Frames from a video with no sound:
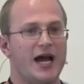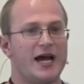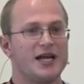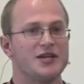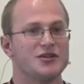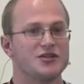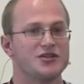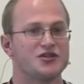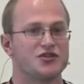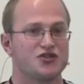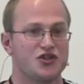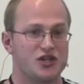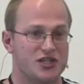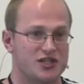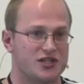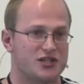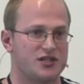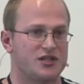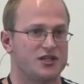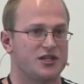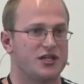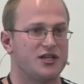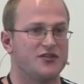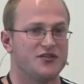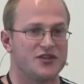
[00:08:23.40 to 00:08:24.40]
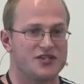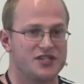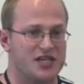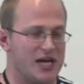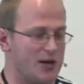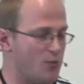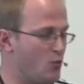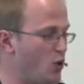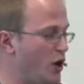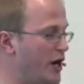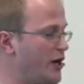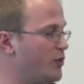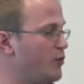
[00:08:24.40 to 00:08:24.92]
And just in the
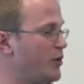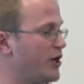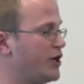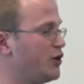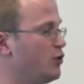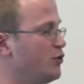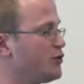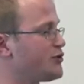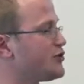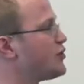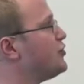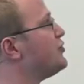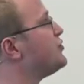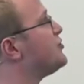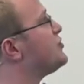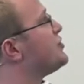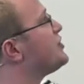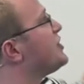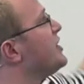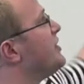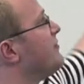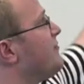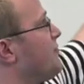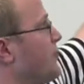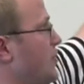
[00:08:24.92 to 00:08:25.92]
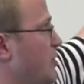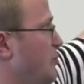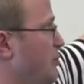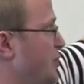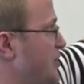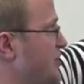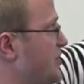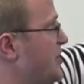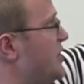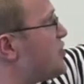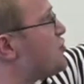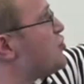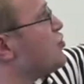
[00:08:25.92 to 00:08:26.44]
same way, we can also, for the
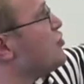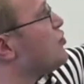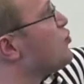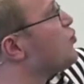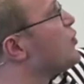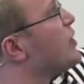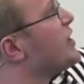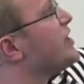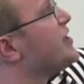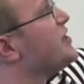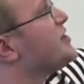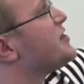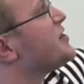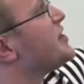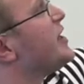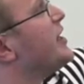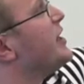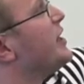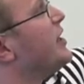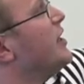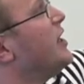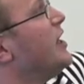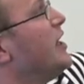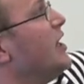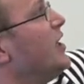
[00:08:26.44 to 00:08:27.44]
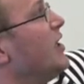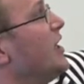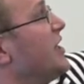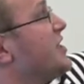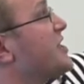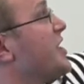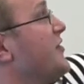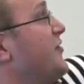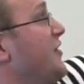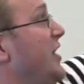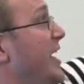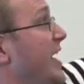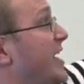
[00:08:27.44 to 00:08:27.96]
position, we can say, let's
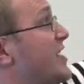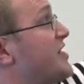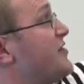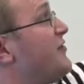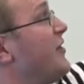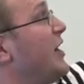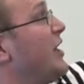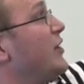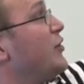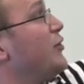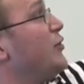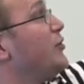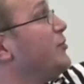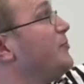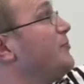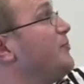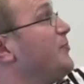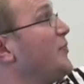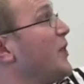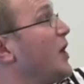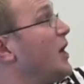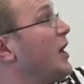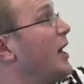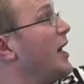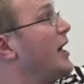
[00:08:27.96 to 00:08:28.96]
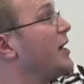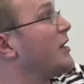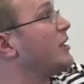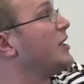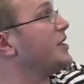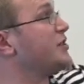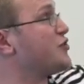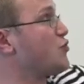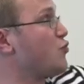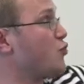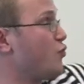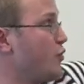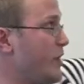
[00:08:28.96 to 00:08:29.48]
get the x value and
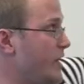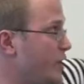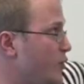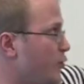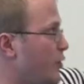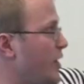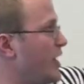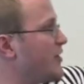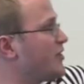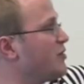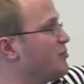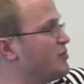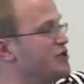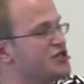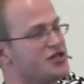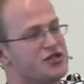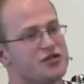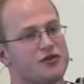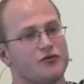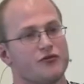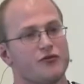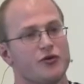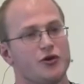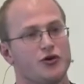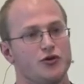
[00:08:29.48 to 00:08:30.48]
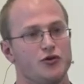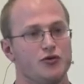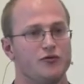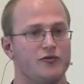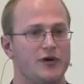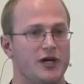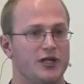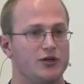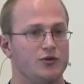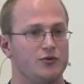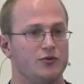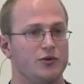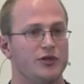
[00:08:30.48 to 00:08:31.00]
let's recreate the position for a new value.